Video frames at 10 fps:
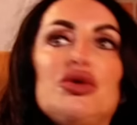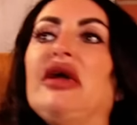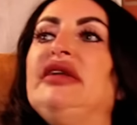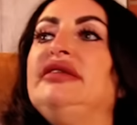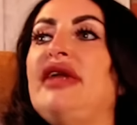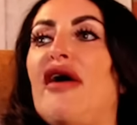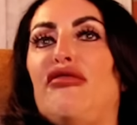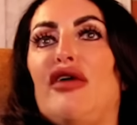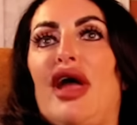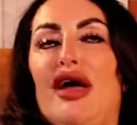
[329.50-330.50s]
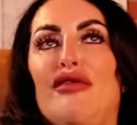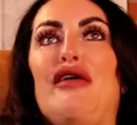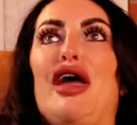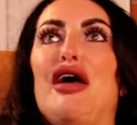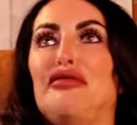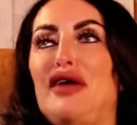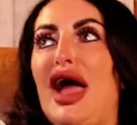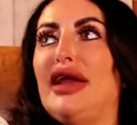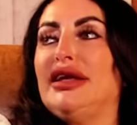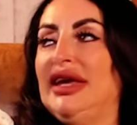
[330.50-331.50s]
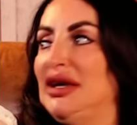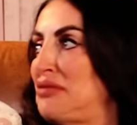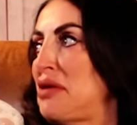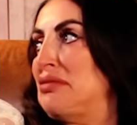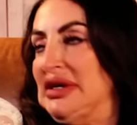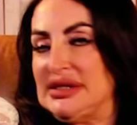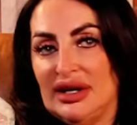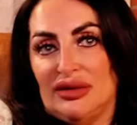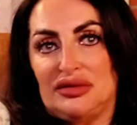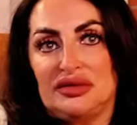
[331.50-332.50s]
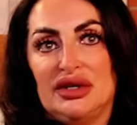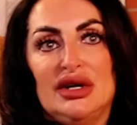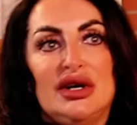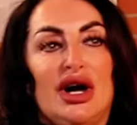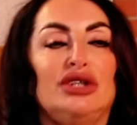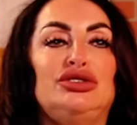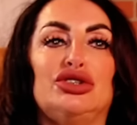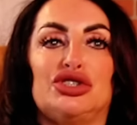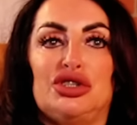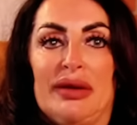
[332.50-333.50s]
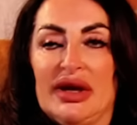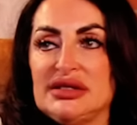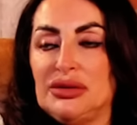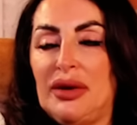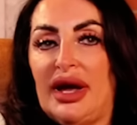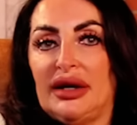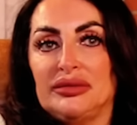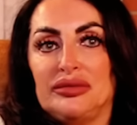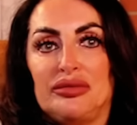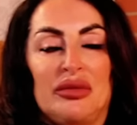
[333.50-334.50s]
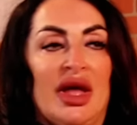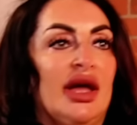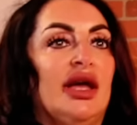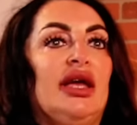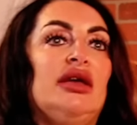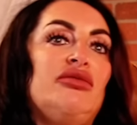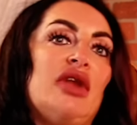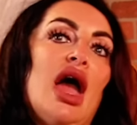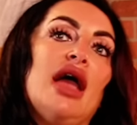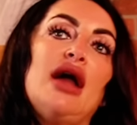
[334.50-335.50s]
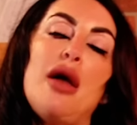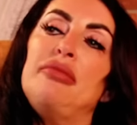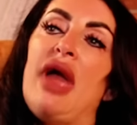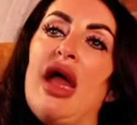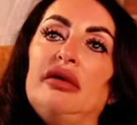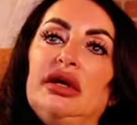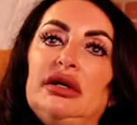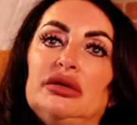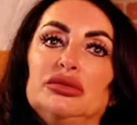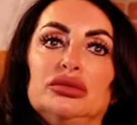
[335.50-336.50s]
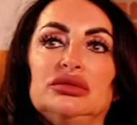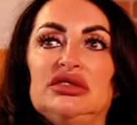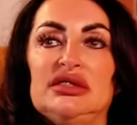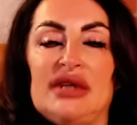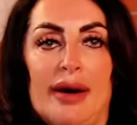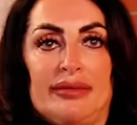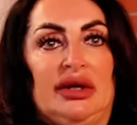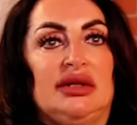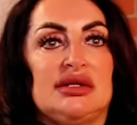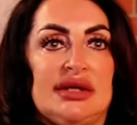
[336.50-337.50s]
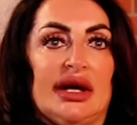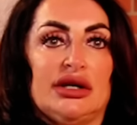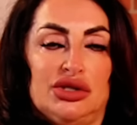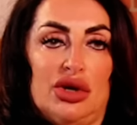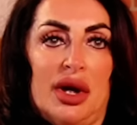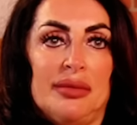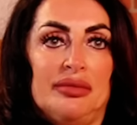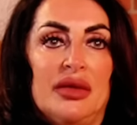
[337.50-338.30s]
I never, ever, ever had a cake by myself until she passed away. Even I got married to Dominic the second time.